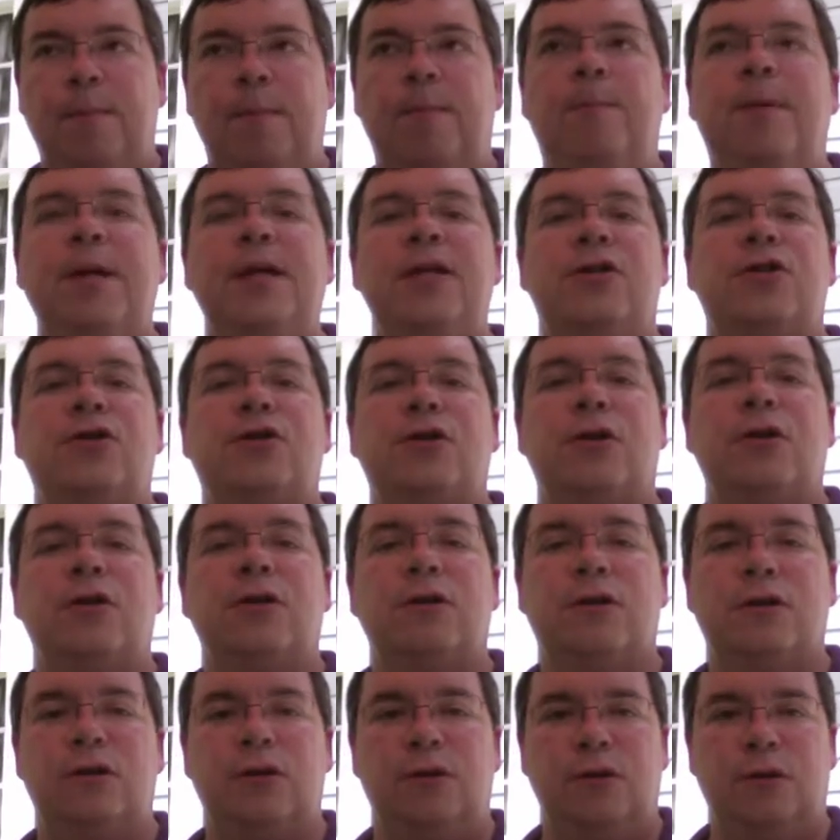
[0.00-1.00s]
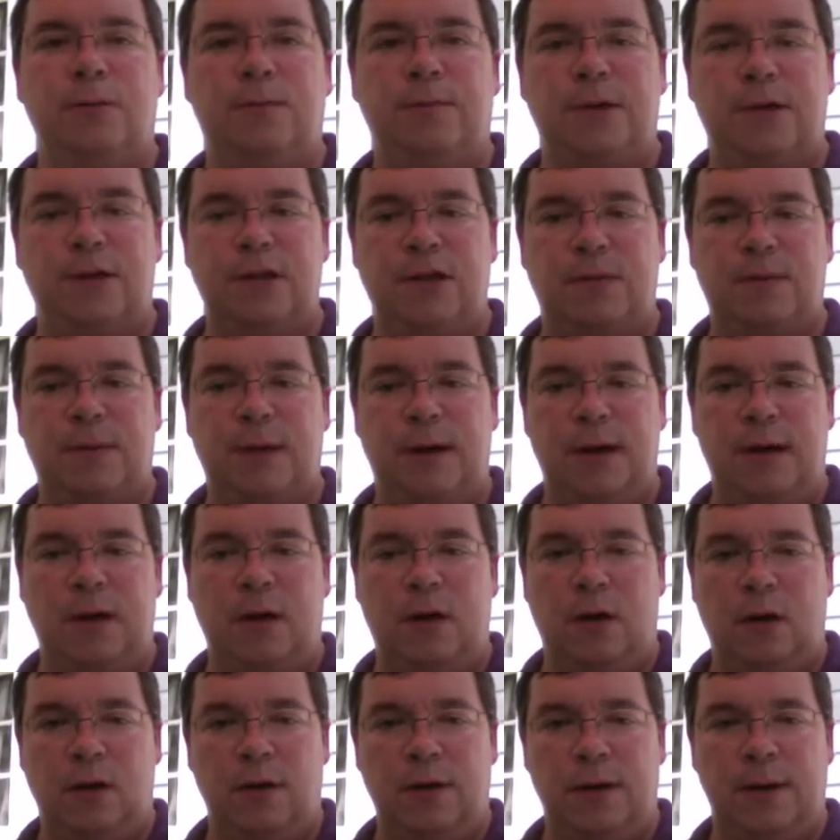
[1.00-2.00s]
be sure to participate in
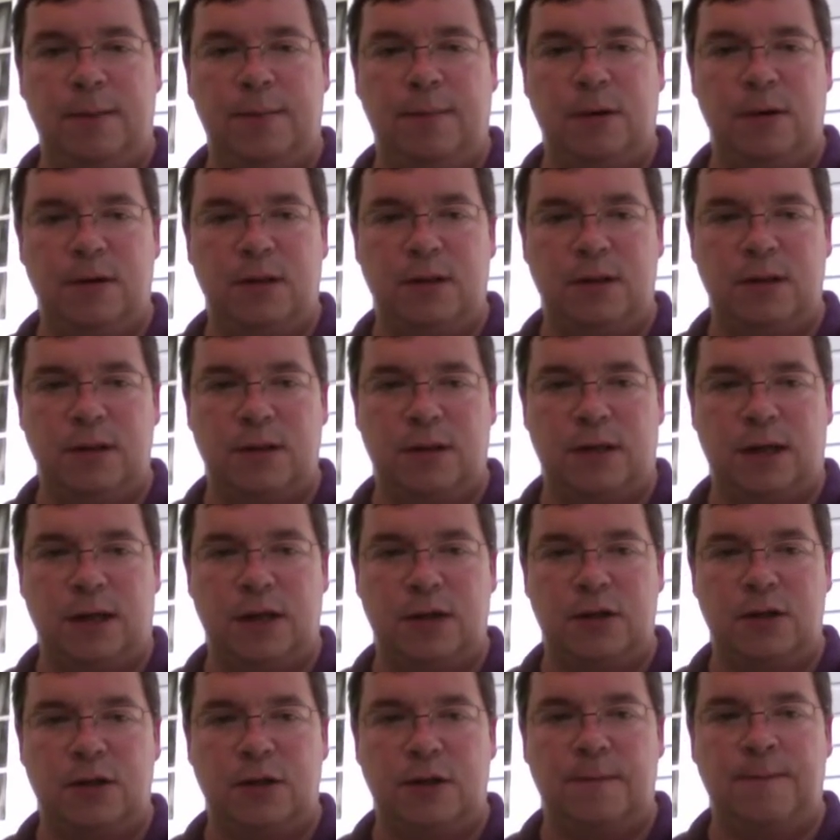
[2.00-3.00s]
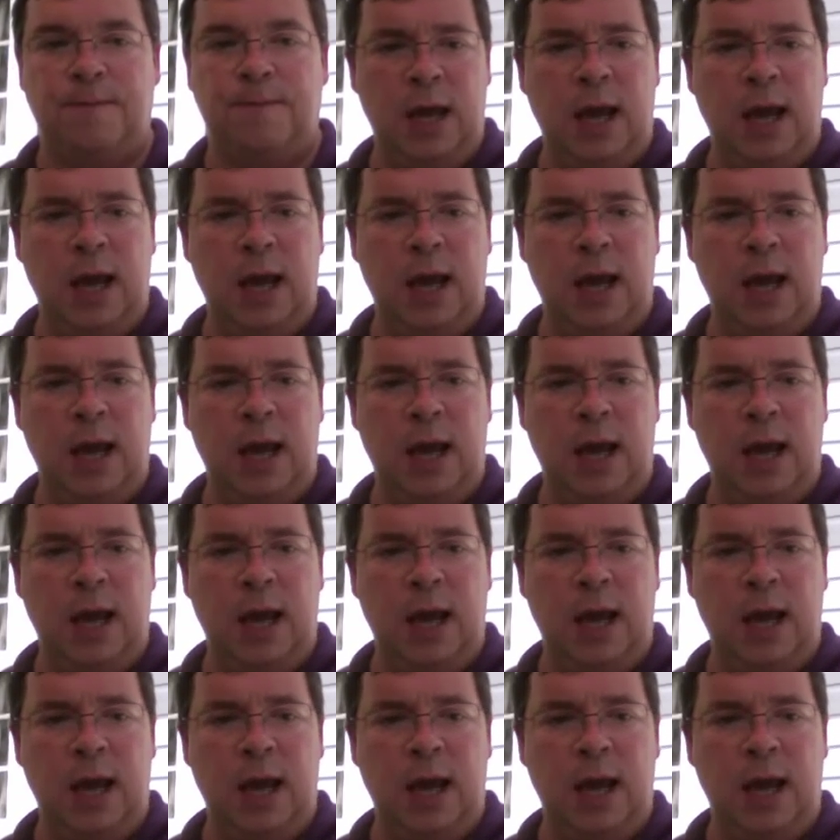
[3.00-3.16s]
all the parts of the discussion.